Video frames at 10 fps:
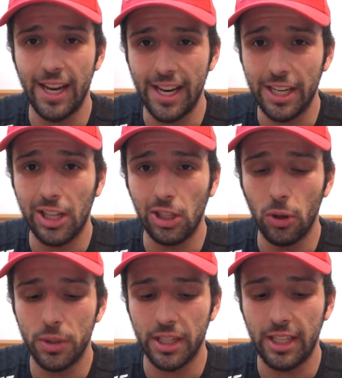in
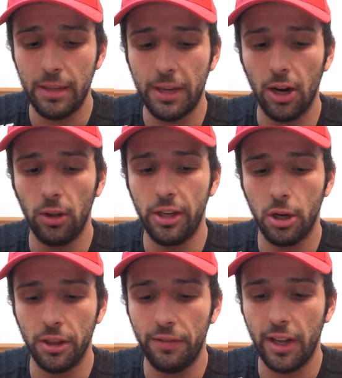close and keep Karolina
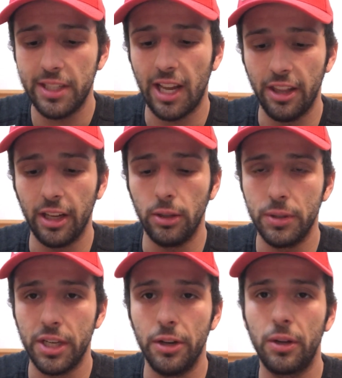on the fence, I think
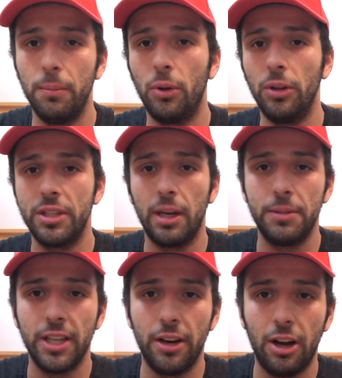Lucindo can pull this
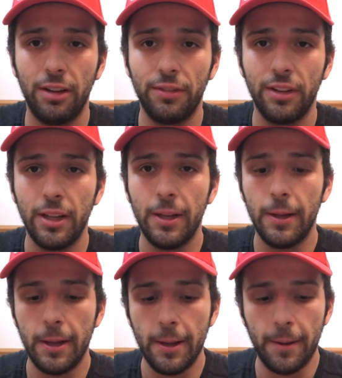upset off.
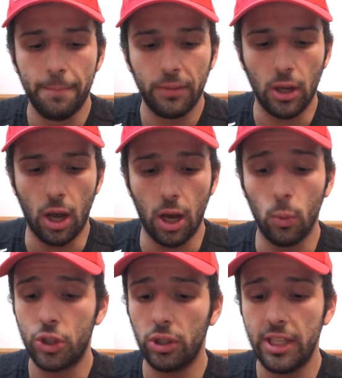
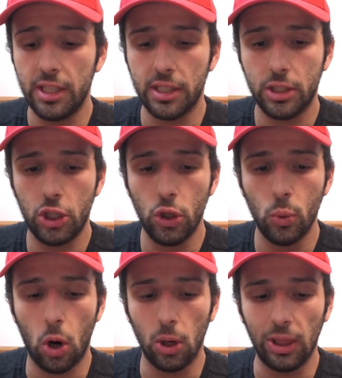Which leads us
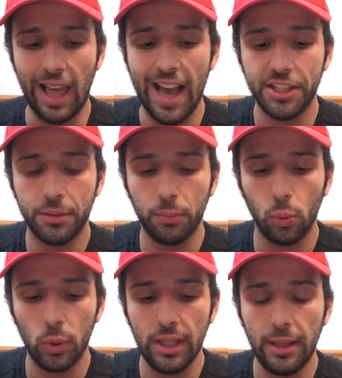to our last
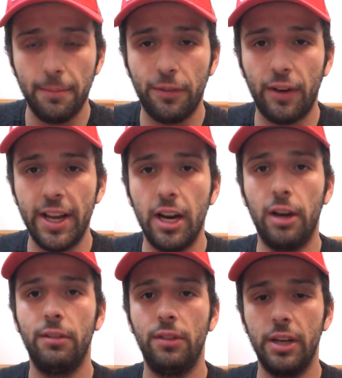prelim fight
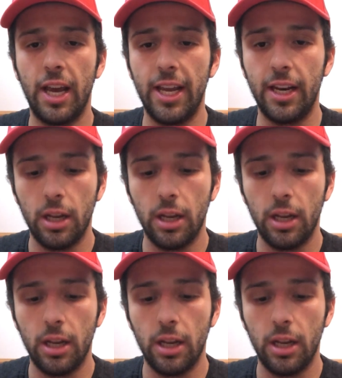of the night,